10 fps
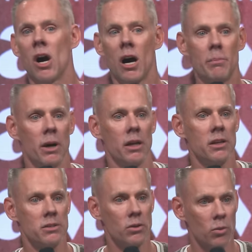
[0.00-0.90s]
Abba
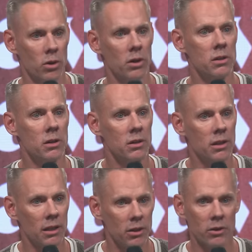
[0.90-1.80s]
is the word
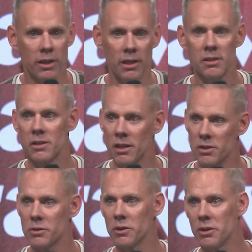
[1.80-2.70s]
that little kids in
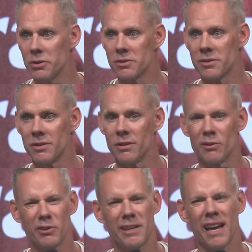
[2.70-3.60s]
Israel use
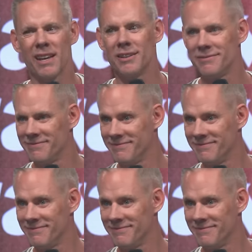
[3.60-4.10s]
for daddy.